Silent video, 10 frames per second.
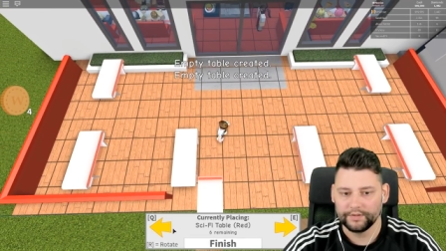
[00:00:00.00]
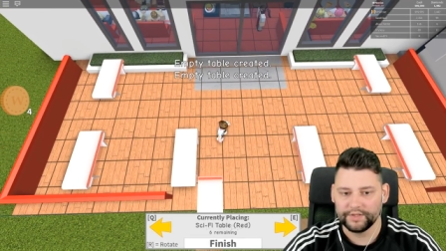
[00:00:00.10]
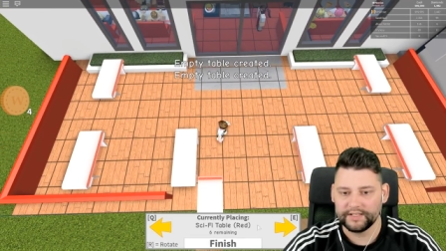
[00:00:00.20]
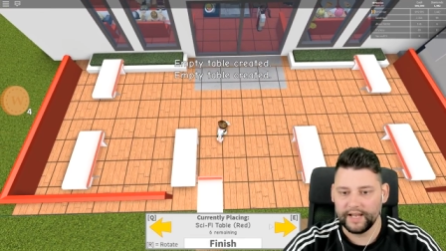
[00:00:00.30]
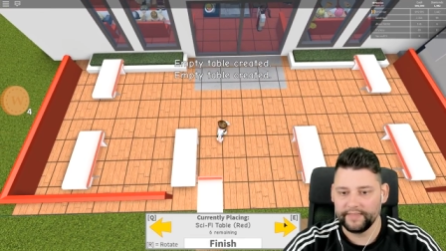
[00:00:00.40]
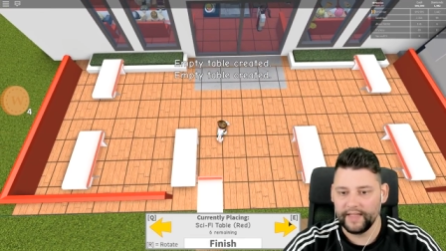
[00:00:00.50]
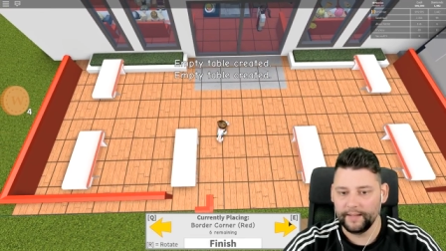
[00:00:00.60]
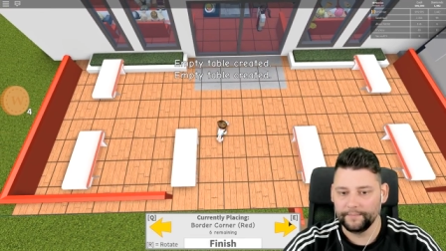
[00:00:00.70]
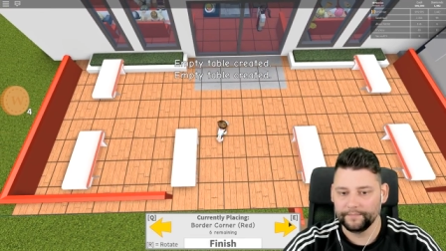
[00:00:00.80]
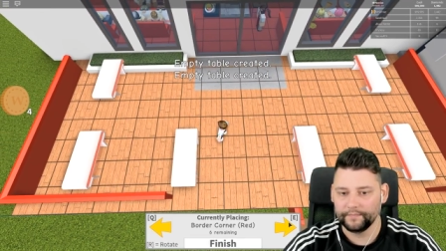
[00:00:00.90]
Just like
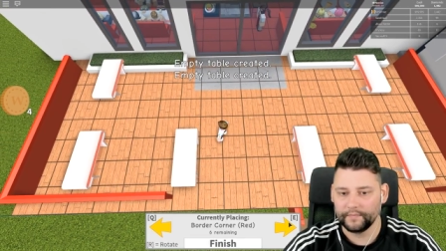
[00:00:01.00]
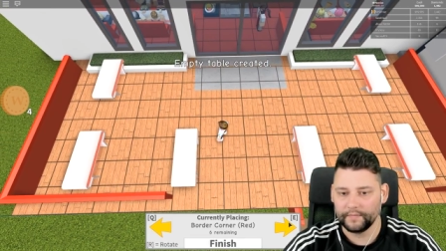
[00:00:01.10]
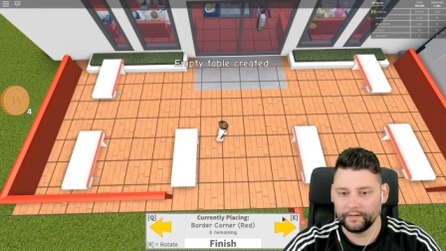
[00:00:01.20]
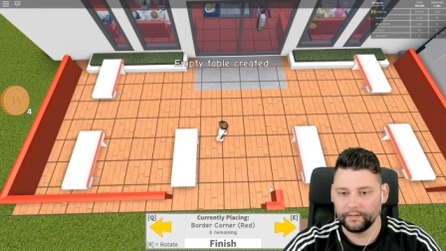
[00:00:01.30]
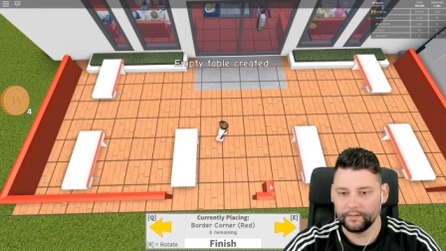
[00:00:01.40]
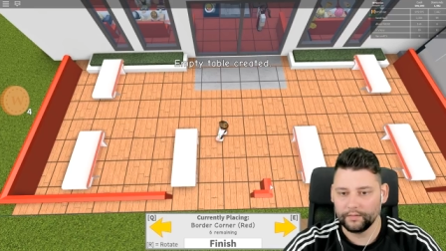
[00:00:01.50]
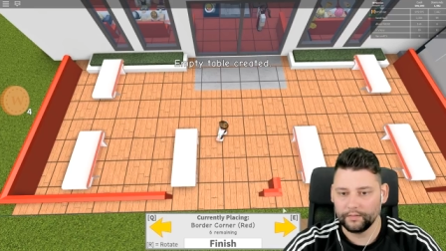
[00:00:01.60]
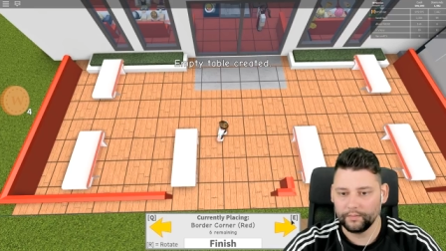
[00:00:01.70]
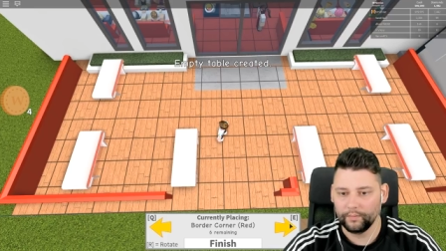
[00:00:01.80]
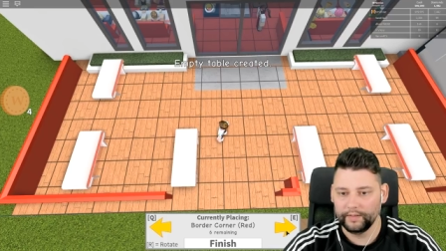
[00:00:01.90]
that.
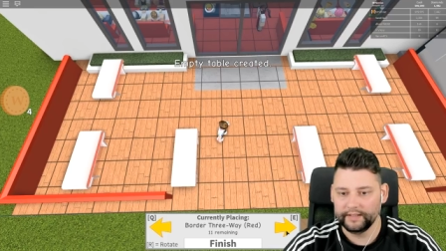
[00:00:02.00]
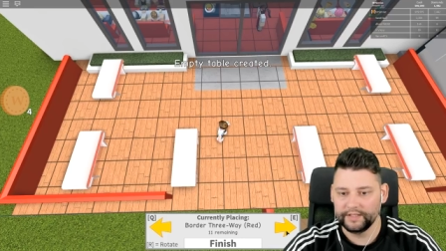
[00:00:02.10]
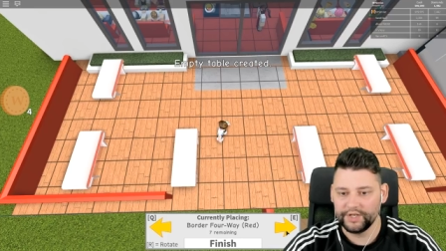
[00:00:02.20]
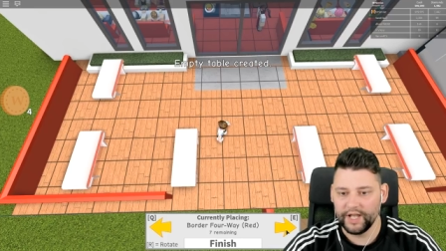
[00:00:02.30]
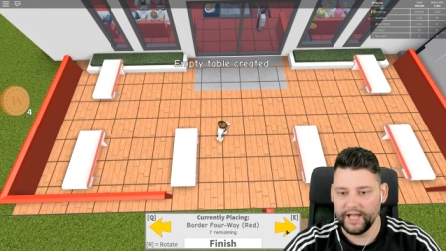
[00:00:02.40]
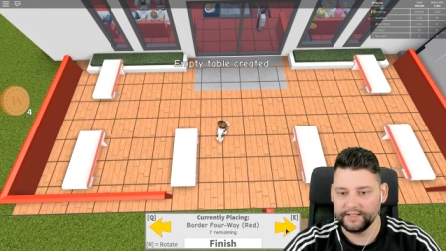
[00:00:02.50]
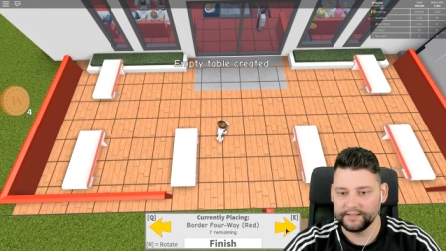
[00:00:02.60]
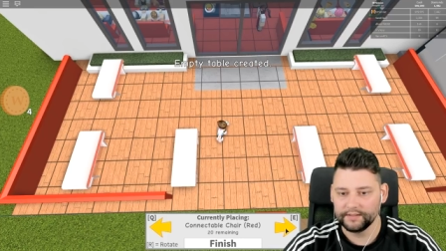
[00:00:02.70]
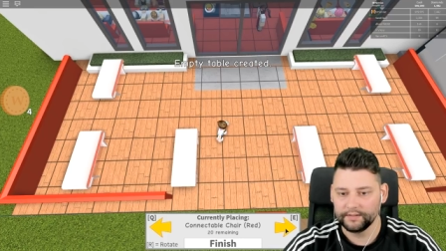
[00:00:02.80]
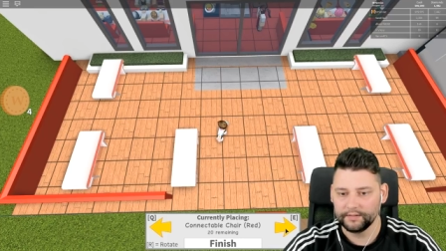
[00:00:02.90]
We need the
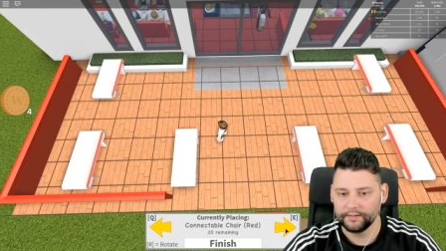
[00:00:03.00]
chairs.